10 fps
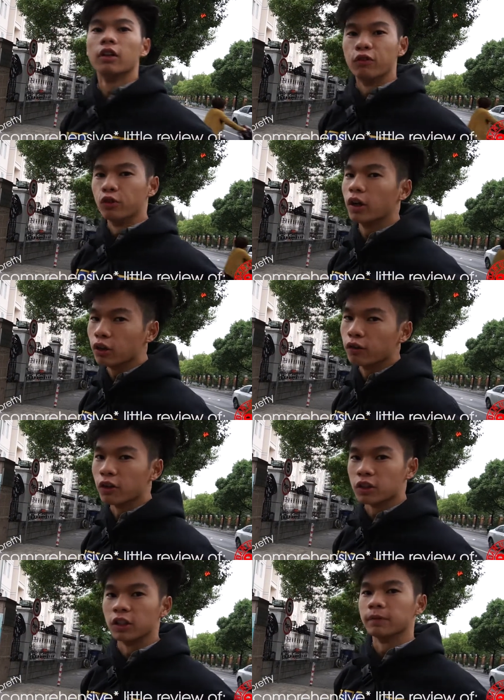Fudan
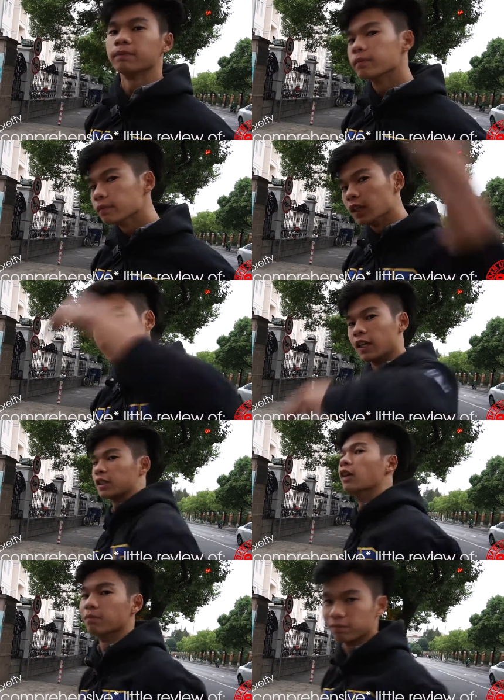University. Let's go.